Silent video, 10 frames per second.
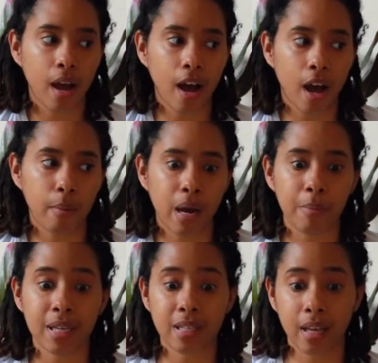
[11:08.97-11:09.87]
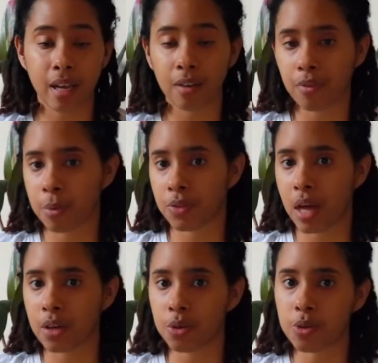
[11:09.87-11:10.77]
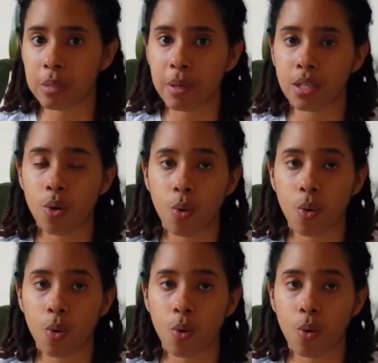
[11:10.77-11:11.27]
I'm excited for what that new space